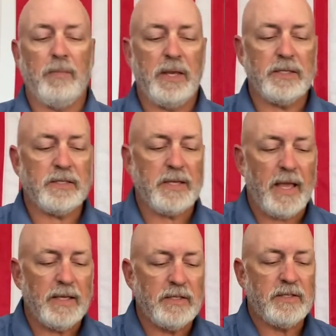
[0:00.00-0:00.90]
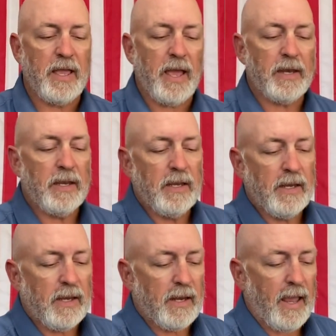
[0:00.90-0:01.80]
It says that
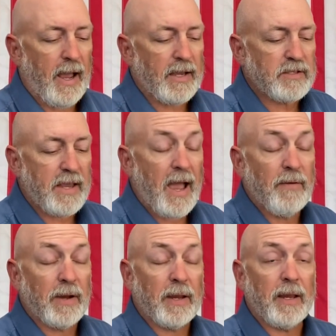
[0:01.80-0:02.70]
it has to have a